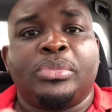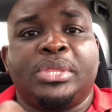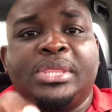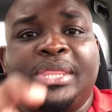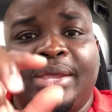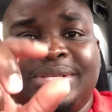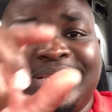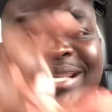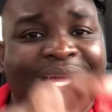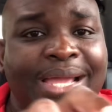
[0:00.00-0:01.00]
There's a
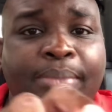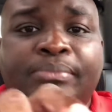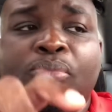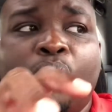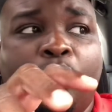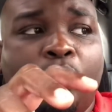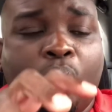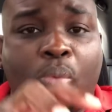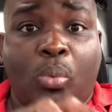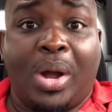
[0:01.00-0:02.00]
time
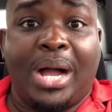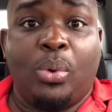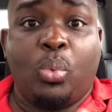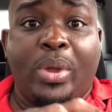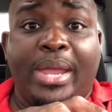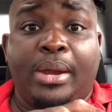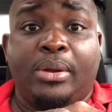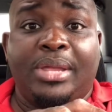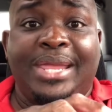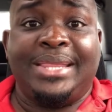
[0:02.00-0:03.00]
while
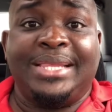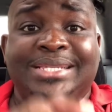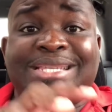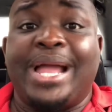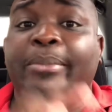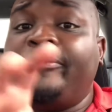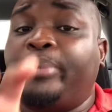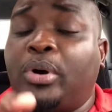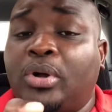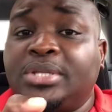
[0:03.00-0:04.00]
we're in this time of
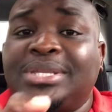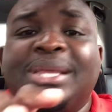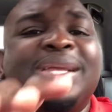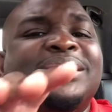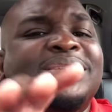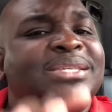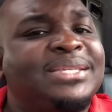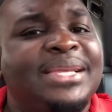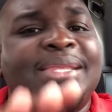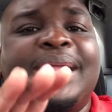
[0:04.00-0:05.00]
pause to
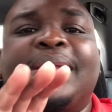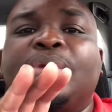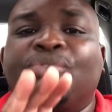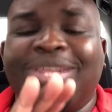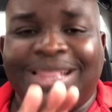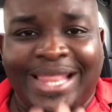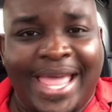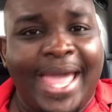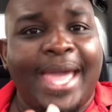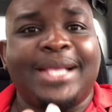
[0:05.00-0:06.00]
sit down and
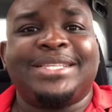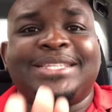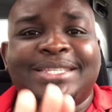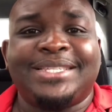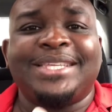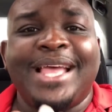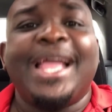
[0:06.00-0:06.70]
relax.